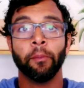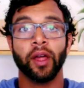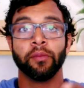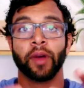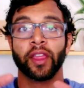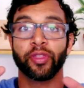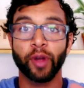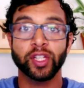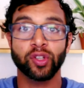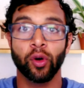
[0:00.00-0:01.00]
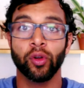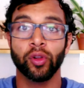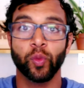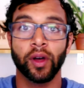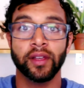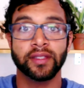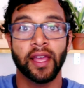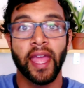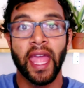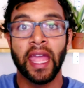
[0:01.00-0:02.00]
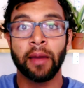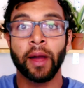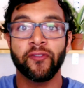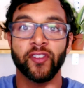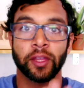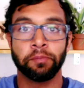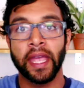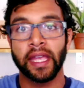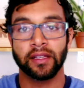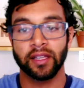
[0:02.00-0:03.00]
But my threshold was, am I feeling pain?